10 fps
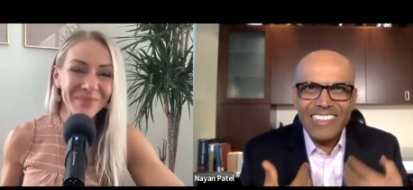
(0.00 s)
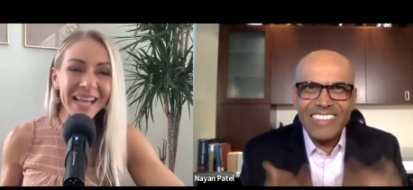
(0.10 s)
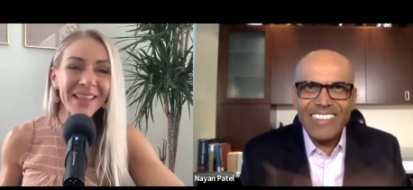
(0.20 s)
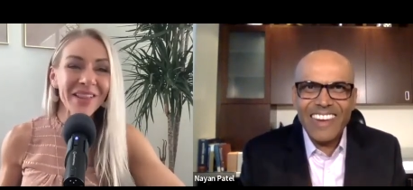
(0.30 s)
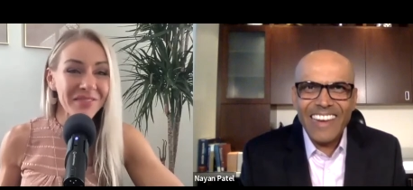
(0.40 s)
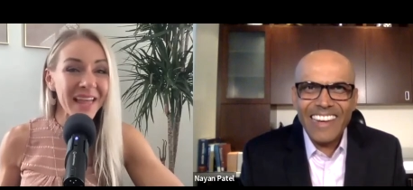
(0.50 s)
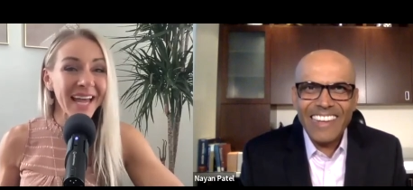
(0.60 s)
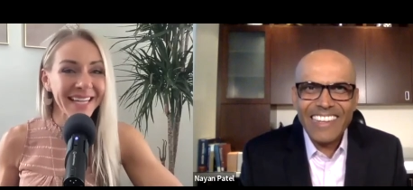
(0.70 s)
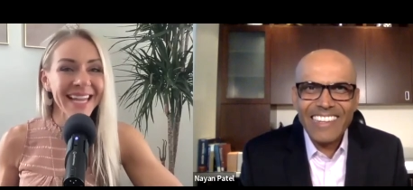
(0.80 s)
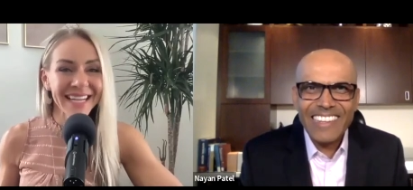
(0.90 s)
Speaker 1: I mm-hmm. love
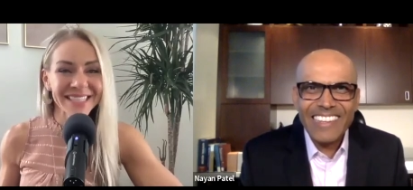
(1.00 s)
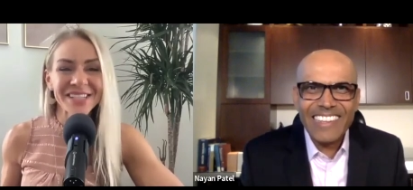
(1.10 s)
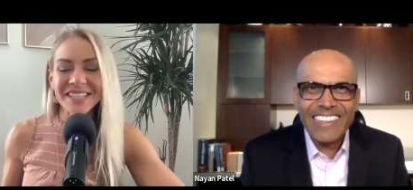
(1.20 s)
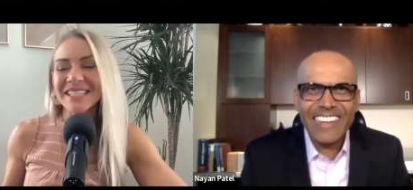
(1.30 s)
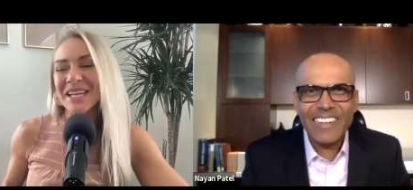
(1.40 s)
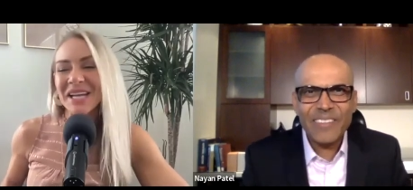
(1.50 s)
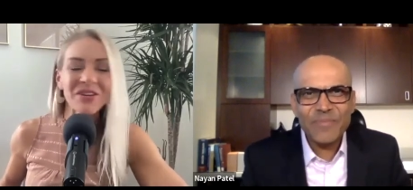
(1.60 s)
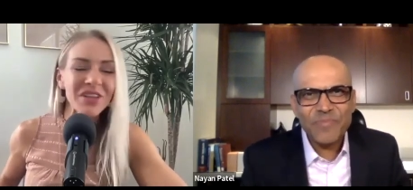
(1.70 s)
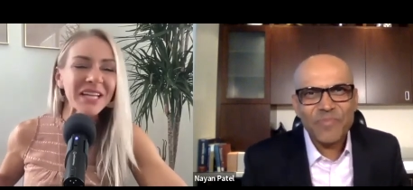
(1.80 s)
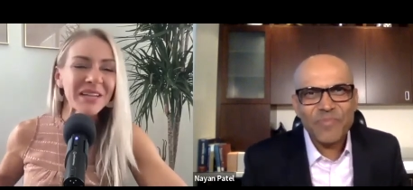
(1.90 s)
that. Yeah. So the
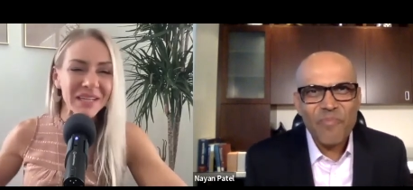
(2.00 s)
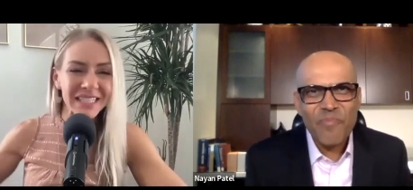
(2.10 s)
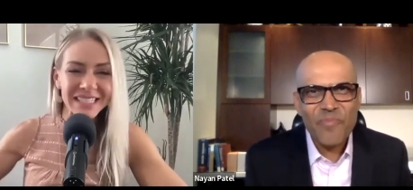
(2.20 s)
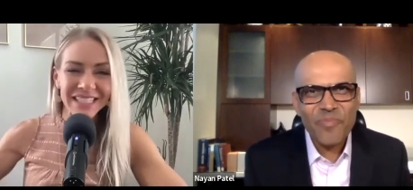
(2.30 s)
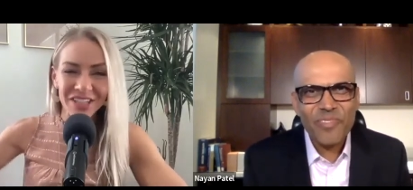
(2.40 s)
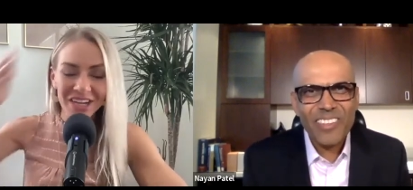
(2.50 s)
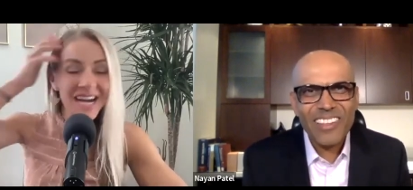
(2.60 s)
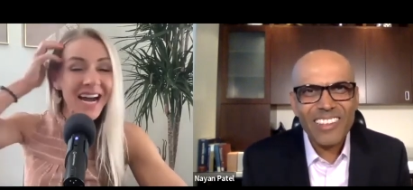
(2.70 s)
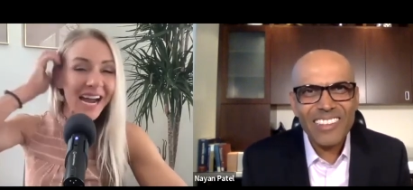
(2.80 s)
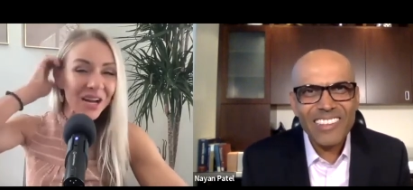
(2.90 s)
skincare line can be a teacher.
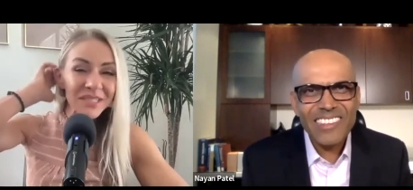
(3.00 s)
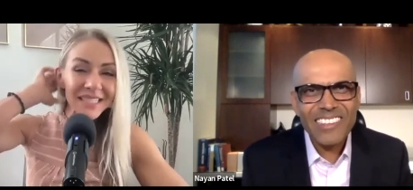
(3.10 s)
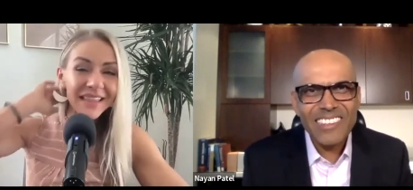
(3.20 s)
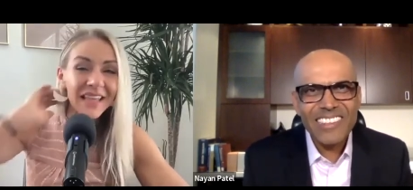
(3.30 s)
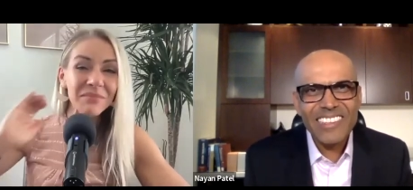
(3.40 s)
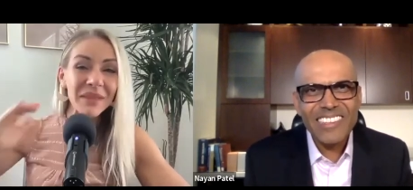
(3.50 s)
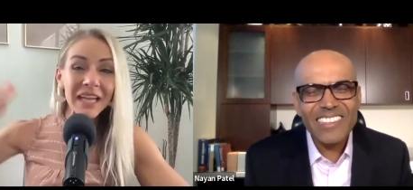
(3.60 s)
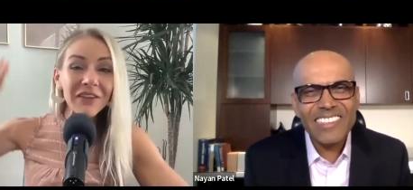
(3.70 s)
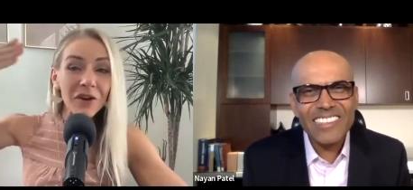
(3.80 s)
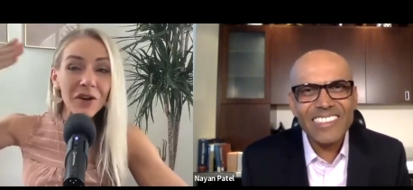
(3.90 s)
I always say that I'm like,
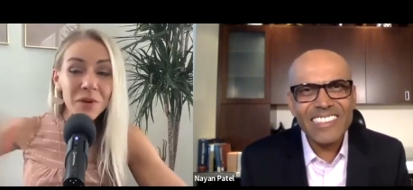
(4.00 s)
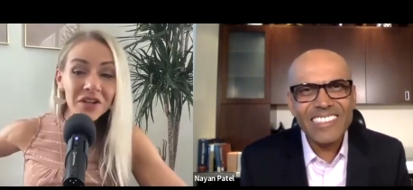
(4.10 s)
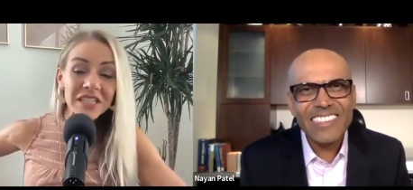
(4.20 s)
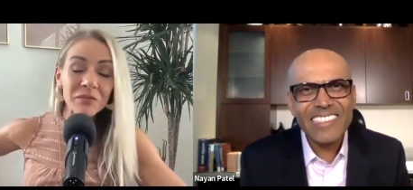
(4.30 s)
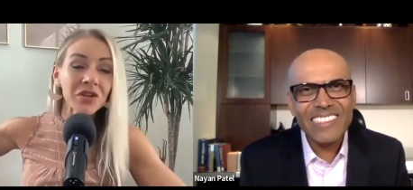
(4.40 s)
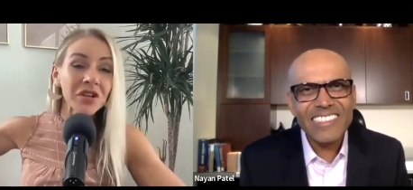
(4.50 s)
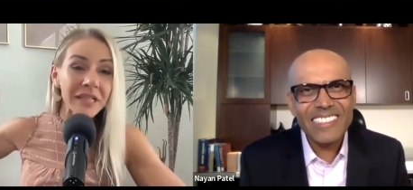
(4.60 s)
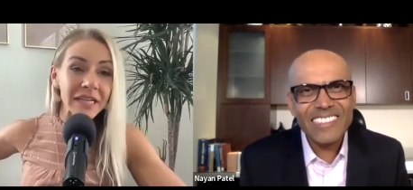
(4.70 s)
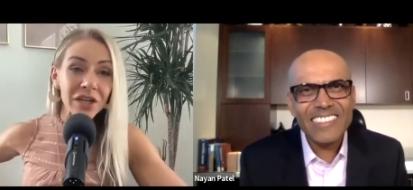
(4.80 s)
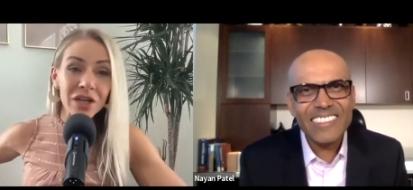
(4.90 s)
if our bodies were
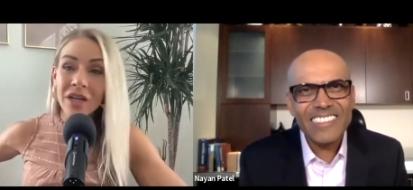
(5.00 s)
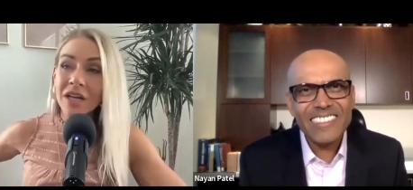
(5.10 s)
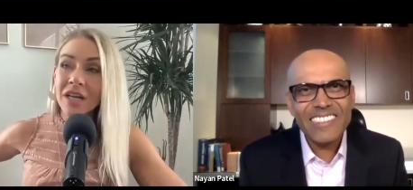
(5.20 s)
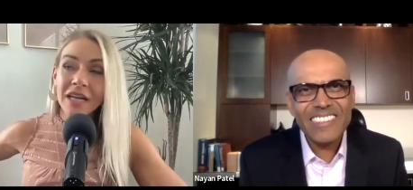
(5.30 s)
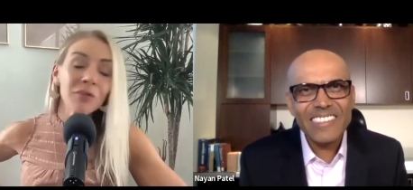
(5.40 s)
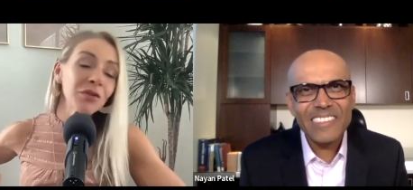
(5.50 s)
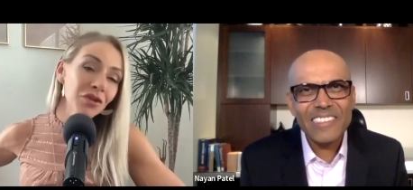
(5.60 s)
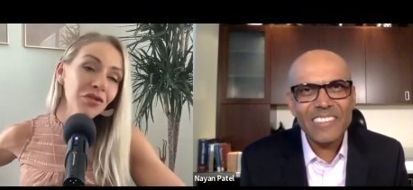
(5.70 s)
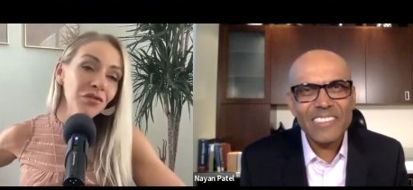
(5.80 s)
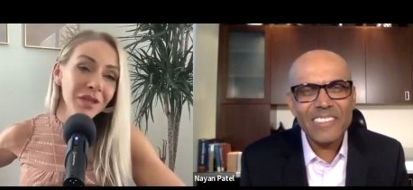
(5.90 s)
clear, it would
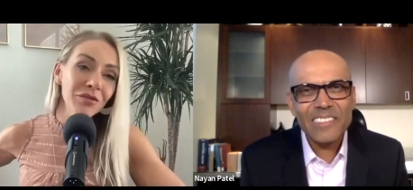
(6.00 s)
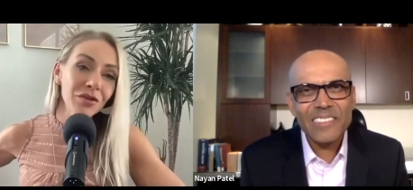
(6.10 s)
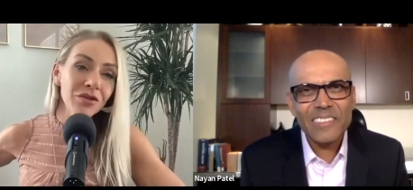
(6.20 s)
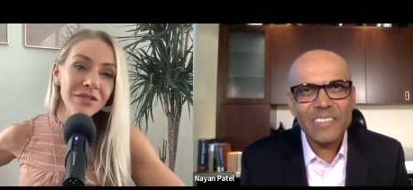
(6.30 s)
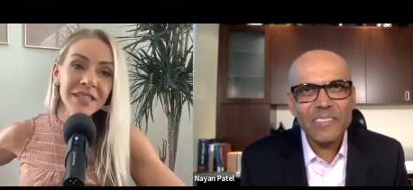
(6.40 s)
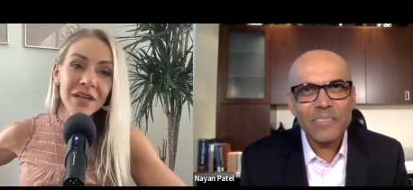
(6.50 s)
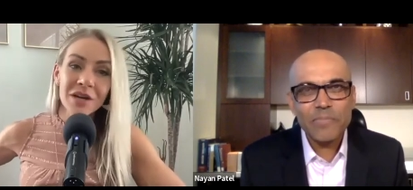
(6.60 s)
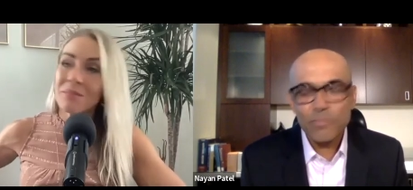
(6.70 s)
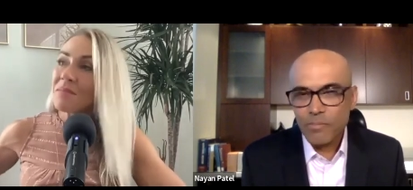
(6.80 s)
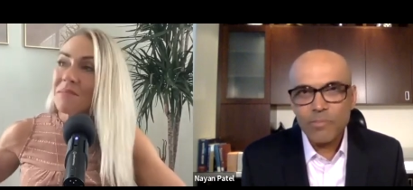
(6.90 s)
look really gross,
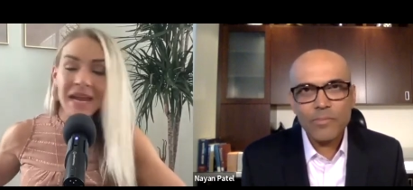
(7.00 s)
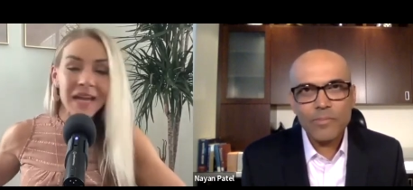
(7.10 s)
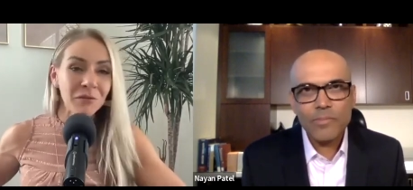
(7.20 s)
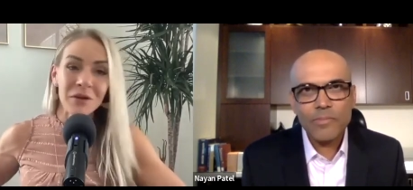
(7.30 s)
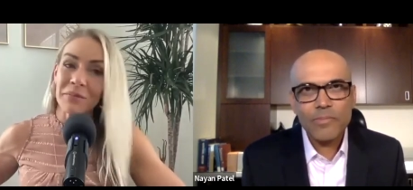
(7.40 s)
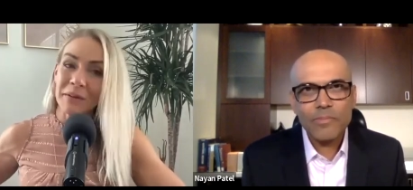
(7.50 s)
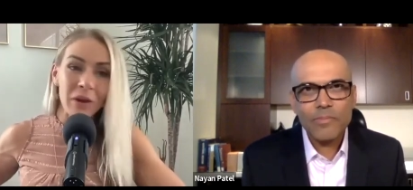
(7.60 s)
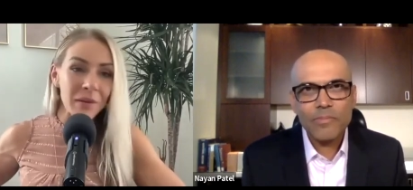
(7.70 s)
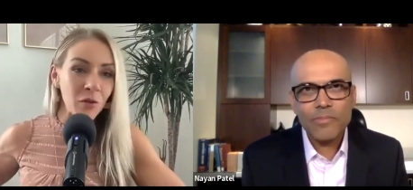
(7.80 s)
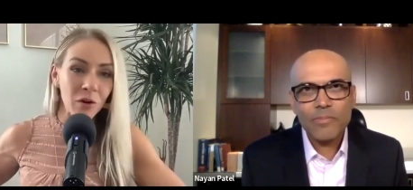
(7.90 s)
but man, we'd be
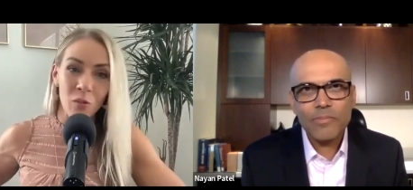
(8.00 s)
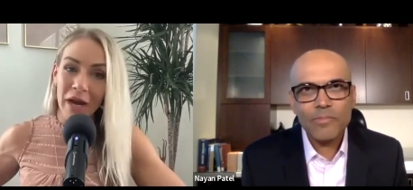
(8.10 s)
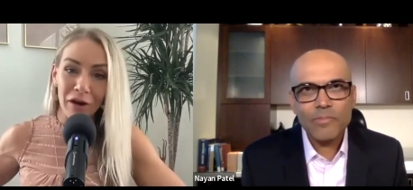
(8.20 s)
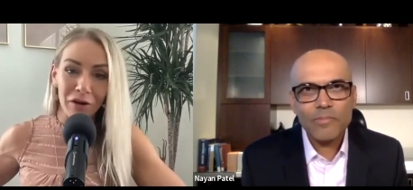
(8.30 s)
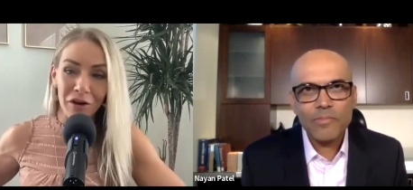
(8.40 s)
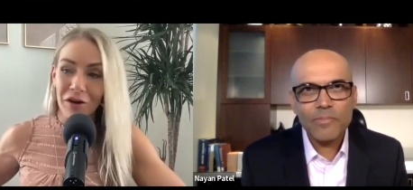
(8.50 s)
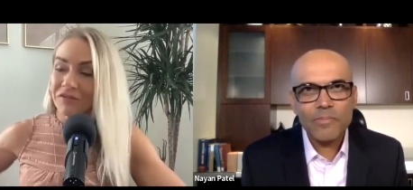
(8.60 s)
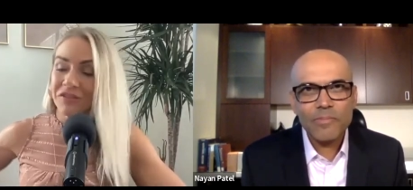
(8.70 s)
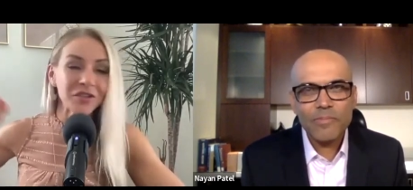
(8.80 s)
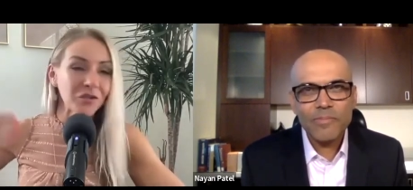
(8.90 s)
way more aware of
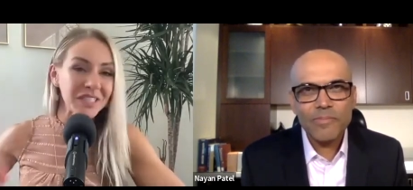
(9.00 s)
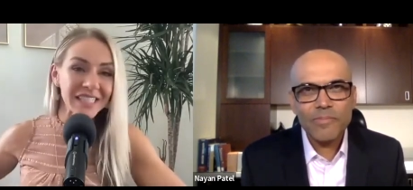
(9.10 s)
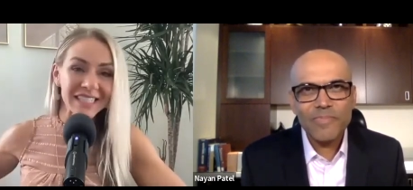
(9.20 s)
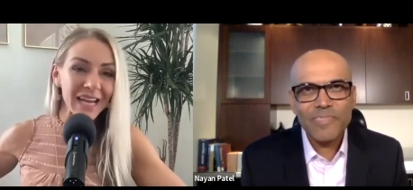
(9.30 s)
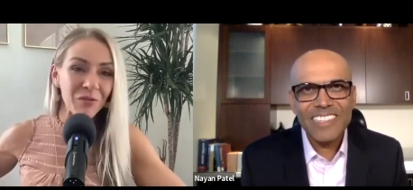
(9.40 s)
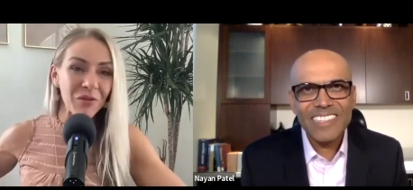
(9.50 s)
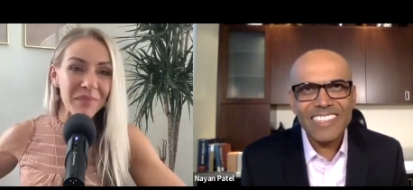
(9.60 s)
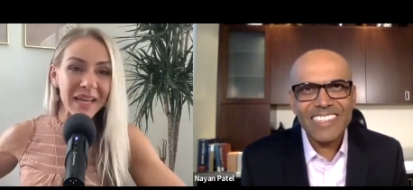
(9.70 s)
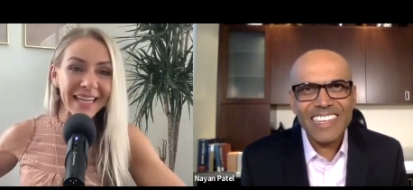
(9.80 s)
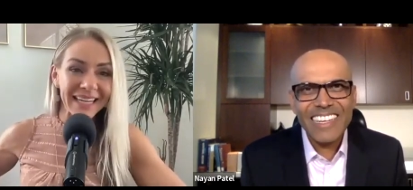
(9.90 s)
the choices that we're making.